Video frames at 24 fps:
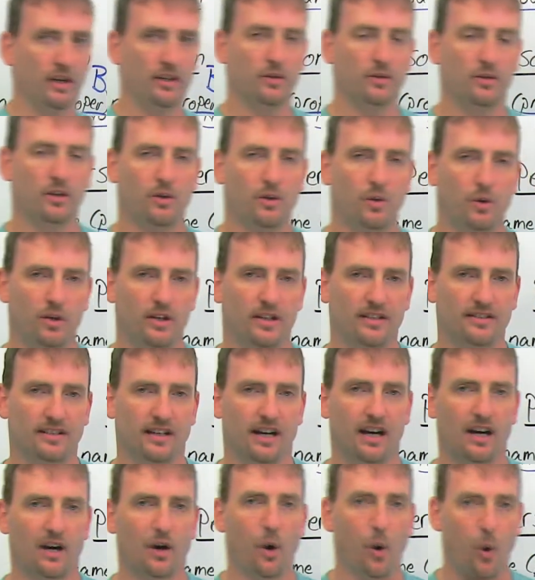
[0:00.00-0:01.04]
A unicorn is
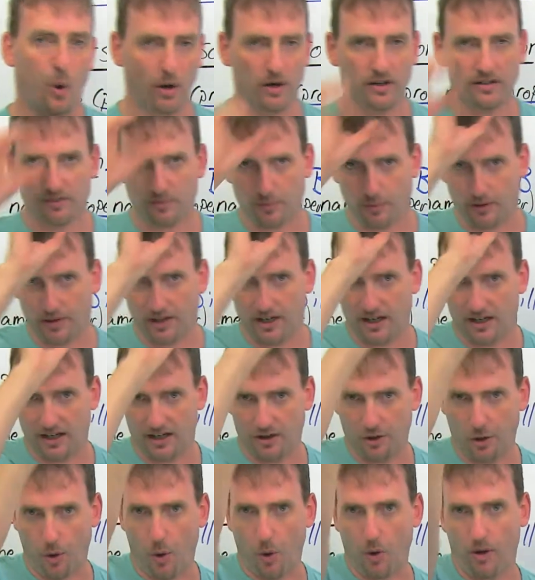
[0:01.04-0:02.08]
a horse with a
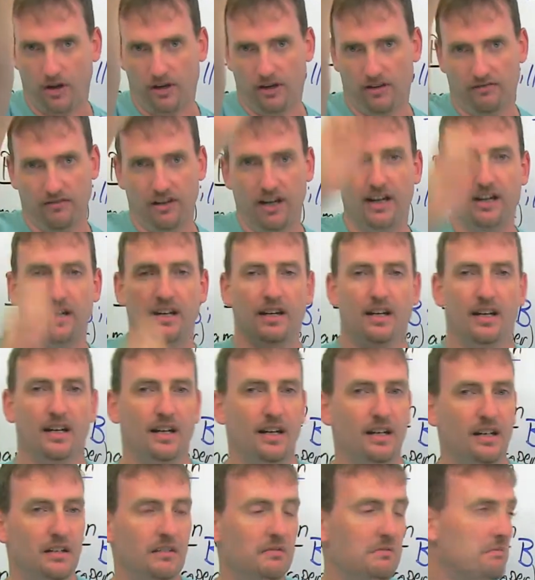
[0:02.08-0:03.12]
horn, right?
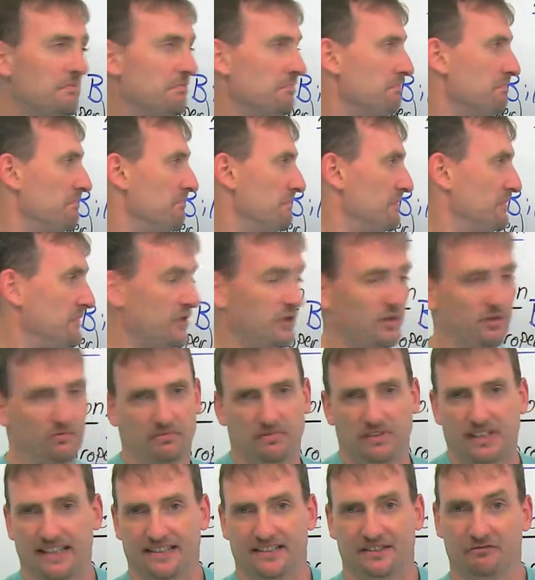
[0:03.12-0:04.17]

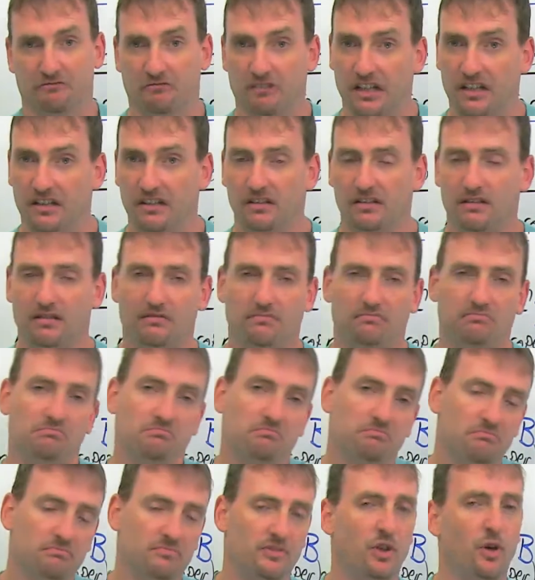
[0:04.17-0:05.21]
Is it real?
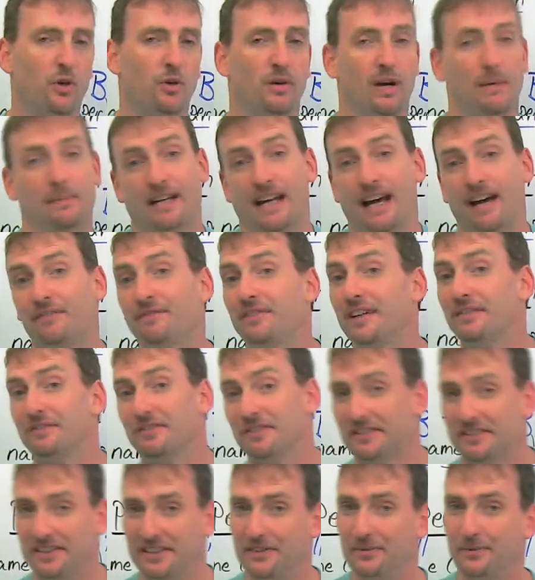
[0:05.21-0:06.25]
No. I mean, I've never
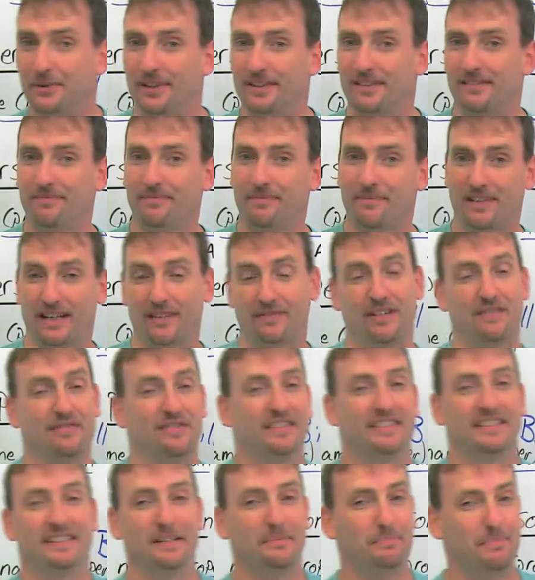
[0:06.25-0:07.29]
seen one. Never even
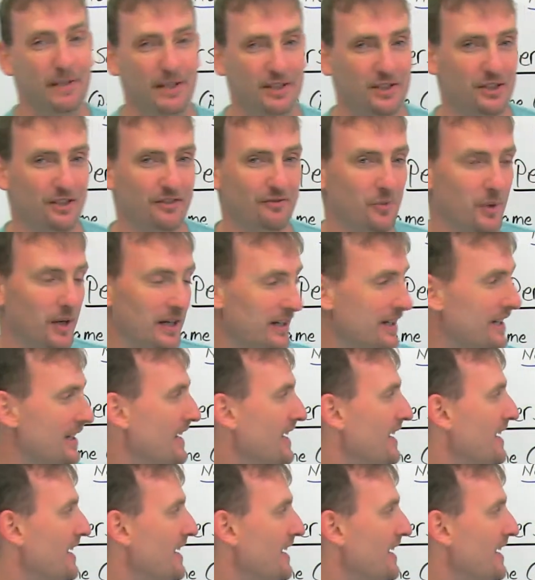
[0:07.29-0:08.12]
seen a picture of one.